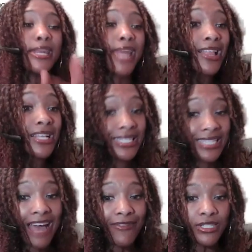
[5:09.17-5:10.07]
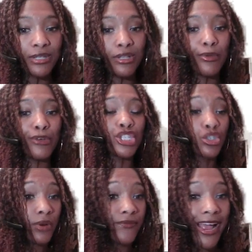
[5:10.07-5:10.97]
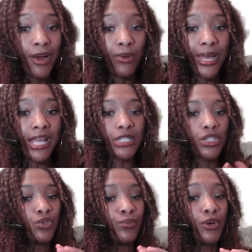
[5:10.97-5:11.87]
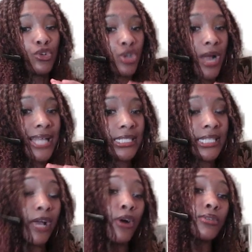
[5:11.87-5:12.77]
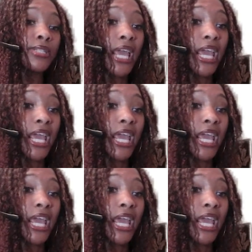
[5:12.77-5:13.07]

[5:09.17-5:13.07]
Now let's dive into the most surefire ways to build trust, sales,